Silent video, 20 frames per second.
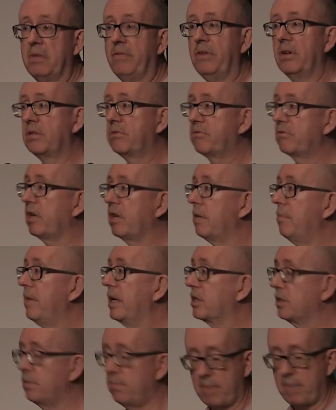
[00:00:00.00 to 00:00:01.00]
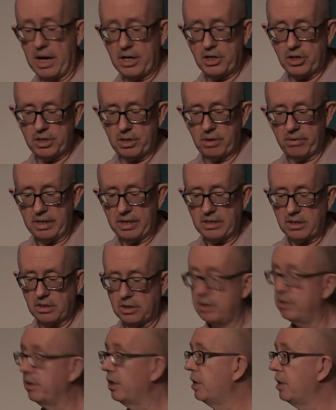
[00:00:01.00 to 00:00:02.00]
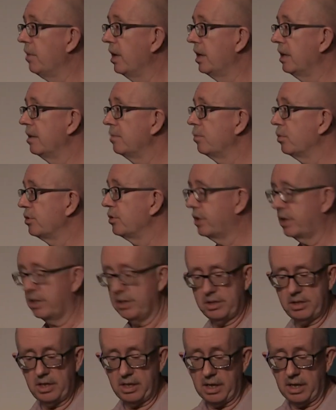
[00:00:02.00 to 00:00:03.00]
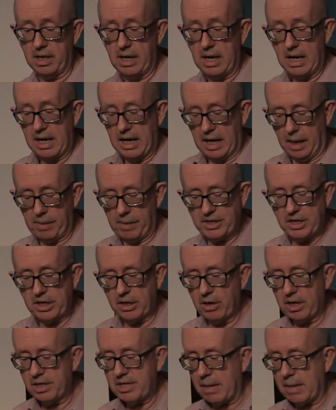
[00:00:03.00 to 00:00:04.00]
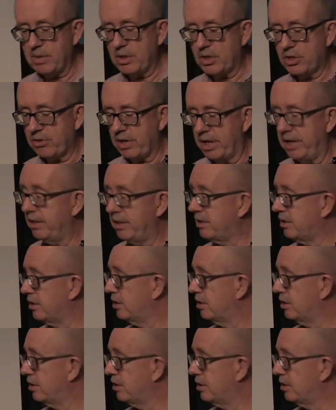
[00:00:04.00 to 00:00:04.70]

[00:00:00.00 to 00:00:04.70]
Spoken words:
if you're trying to mix and match, these are 2 that you might want to consider. I'm actually going to demonstrate